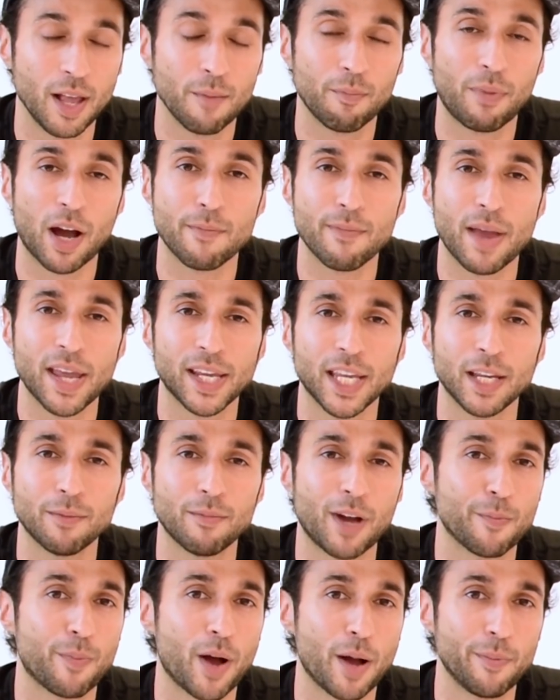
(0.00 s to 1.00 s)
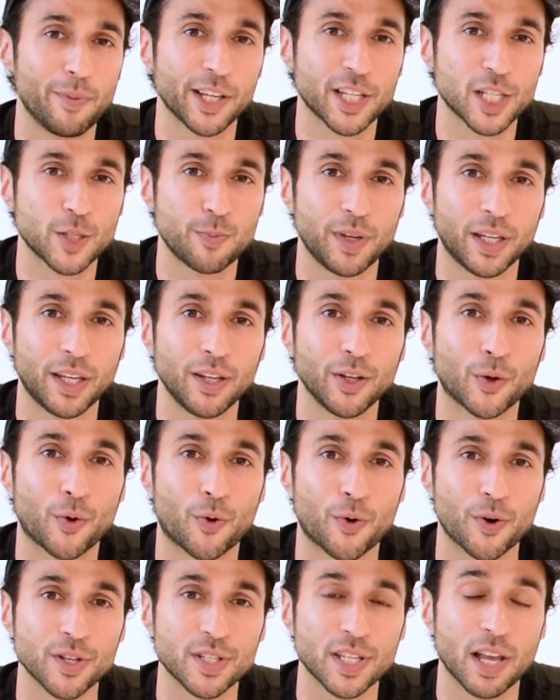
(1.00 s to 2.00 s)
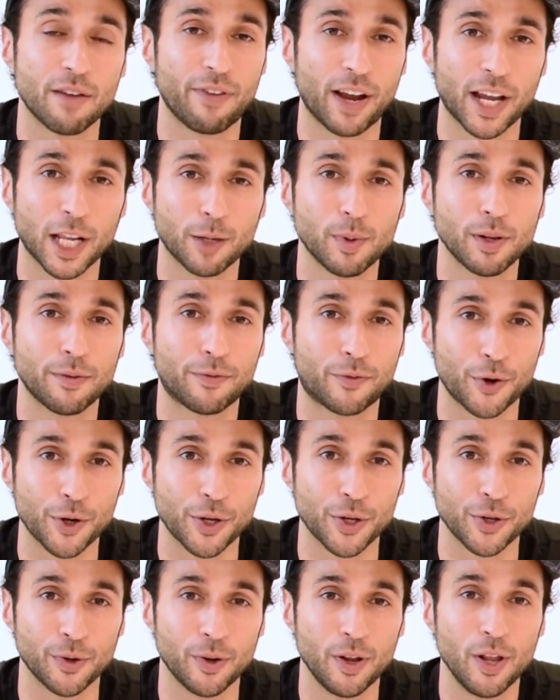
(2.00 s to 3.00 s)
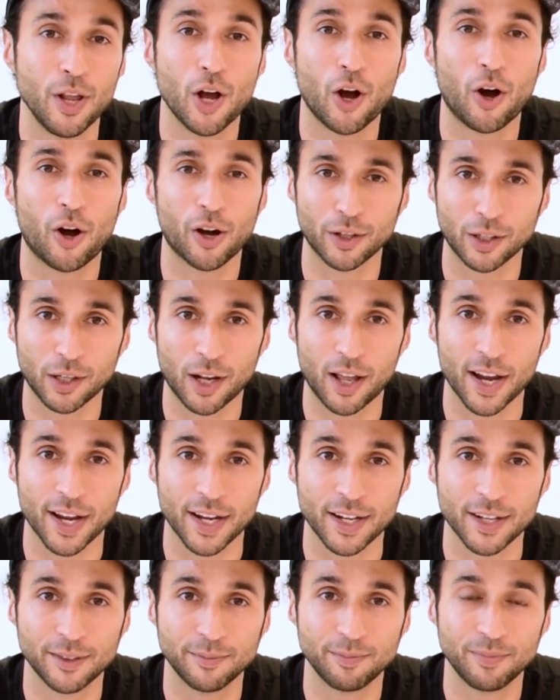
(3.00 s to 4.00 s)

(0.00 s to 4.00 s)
by making my public speaking course available for you online.